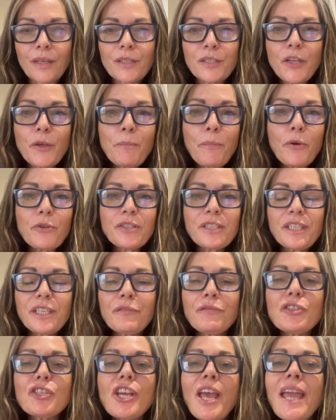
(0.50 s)
So
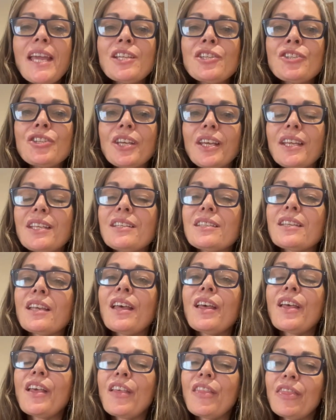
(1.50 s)
positive changes
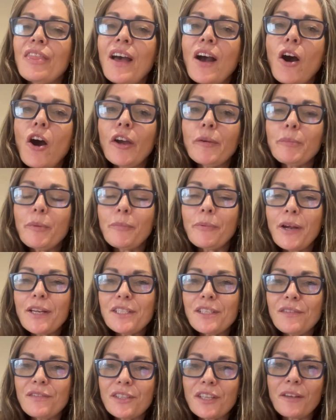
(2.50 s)
that
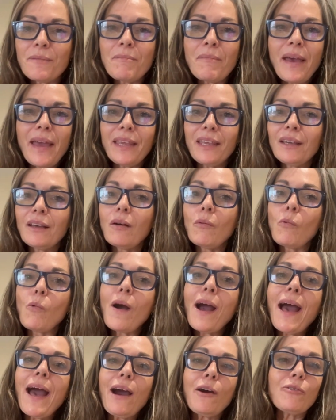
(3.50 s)
hypopressives can make.
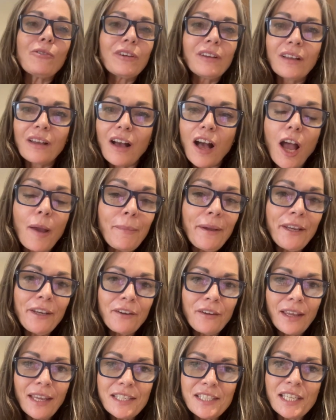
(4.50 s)
Wow. I mean,
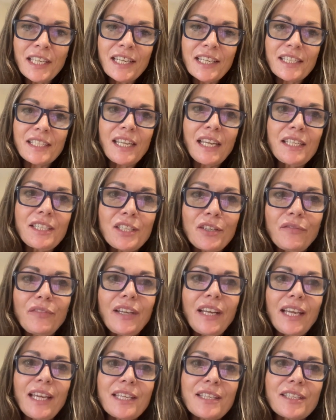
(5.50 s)
it's an extensive
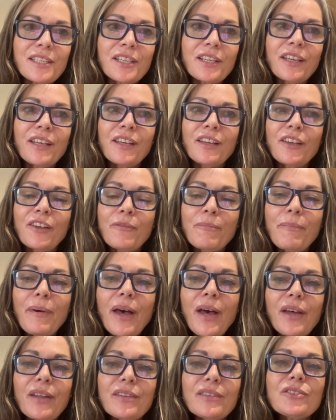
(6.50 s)
list,
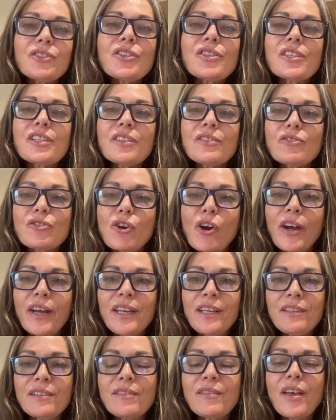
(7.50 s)
but just to try
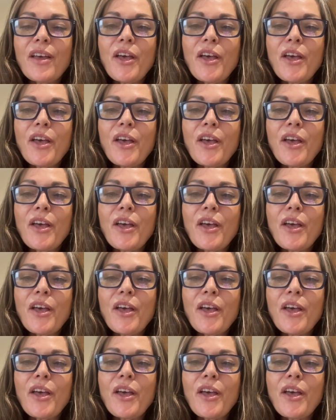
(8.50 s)
and